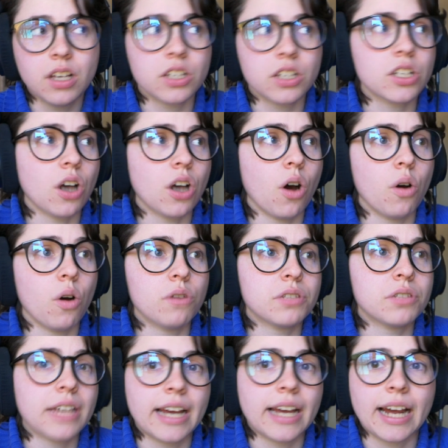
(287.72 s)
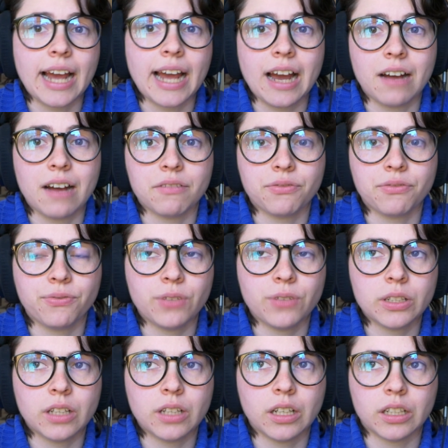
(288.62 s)
So say I have,
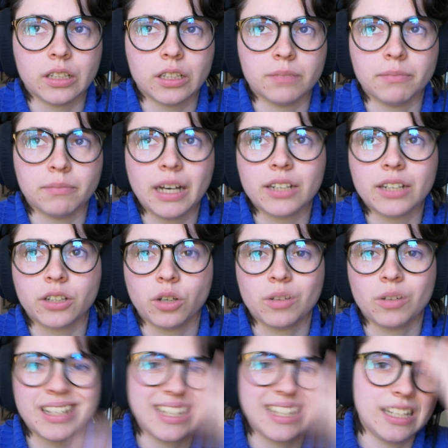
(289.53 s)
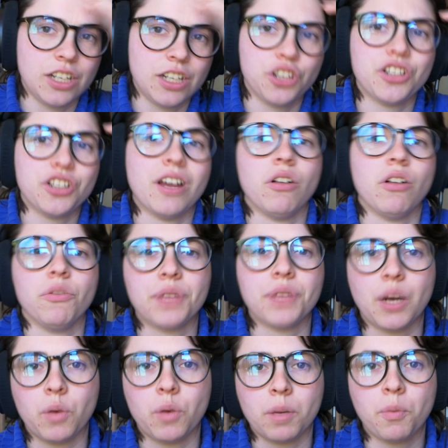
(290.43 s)
I don't know, a seashell
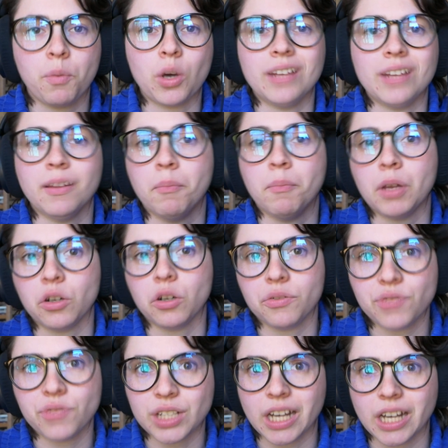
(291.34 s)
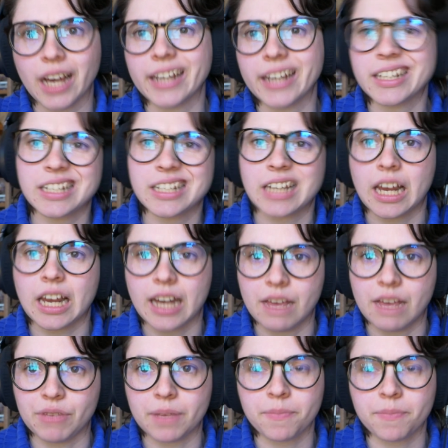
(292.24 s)
that I wanna put in the middle of the die because it's kind of
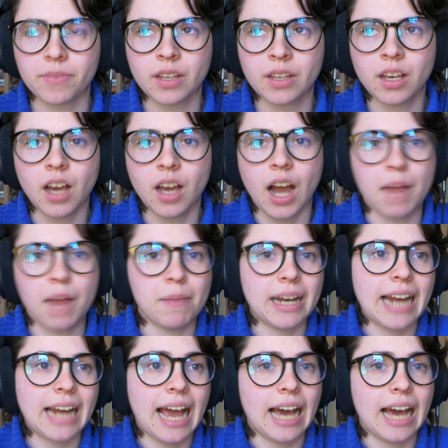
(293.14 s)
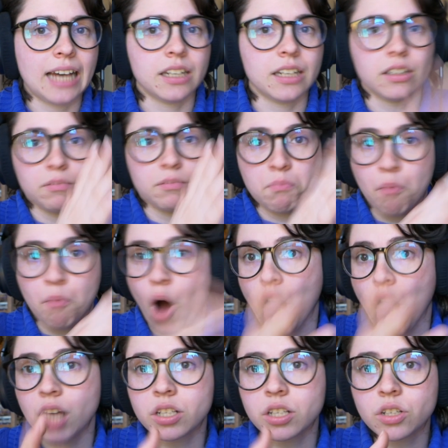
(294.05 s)
heavy. I might add
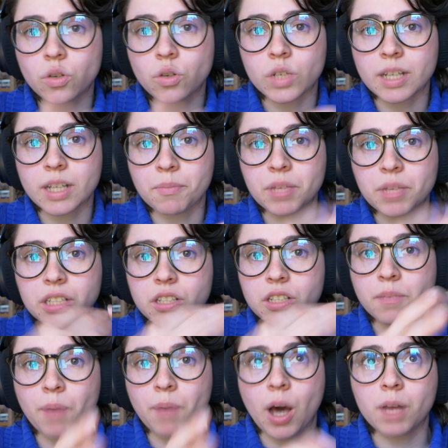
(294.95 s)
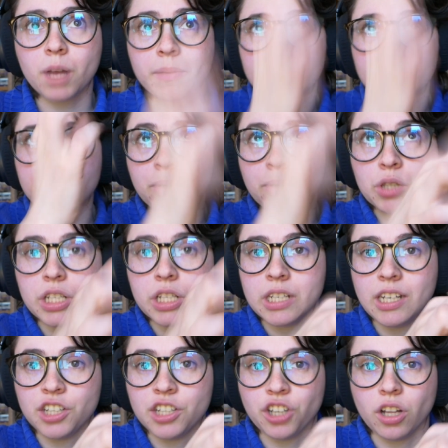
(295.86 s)
moss or something to the bottom and put the
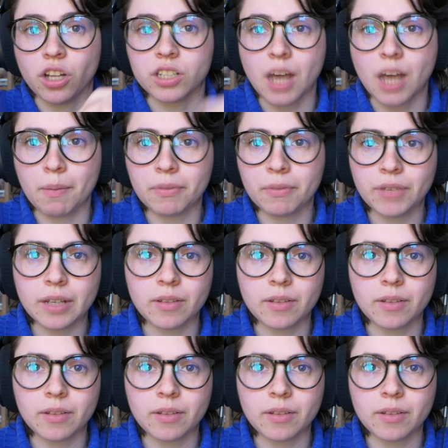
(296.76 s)
seashell on top of it,